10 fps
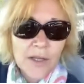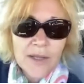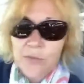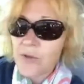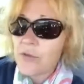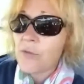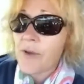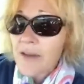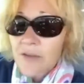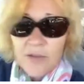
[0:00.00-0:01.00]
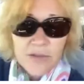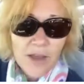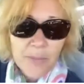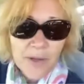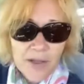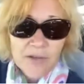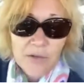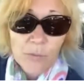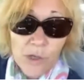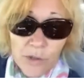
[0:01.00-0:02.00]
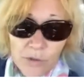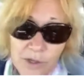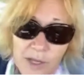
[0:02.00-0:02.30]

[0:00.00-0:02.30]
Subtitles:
He's one of the greatest guitar players in the world.